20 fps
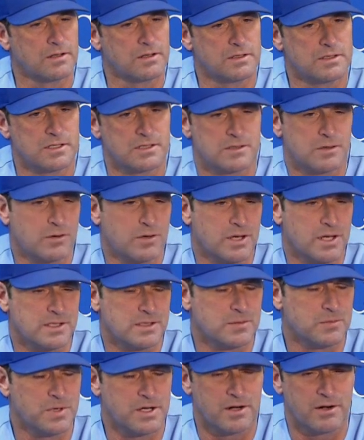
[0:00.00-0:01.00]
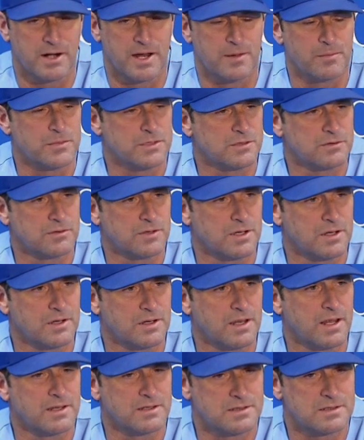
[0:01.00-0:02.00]
It just creates a better atmosphere,
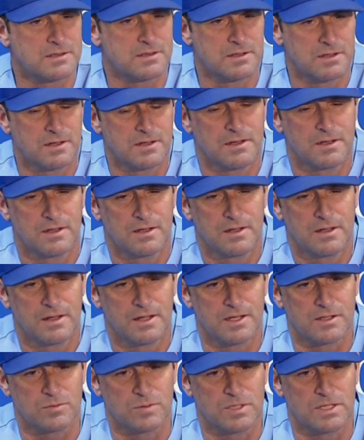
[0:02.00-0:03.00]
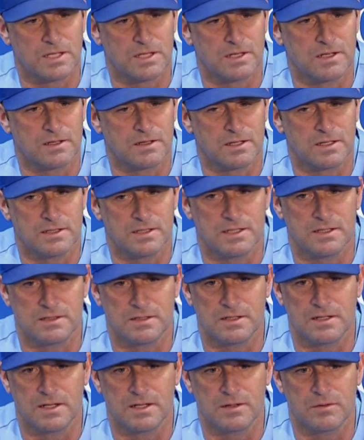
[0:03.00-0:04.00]
and that's what they did
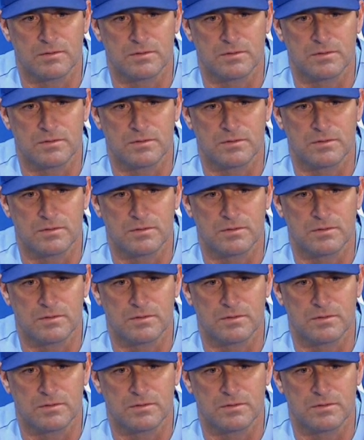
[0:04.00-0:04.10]
today.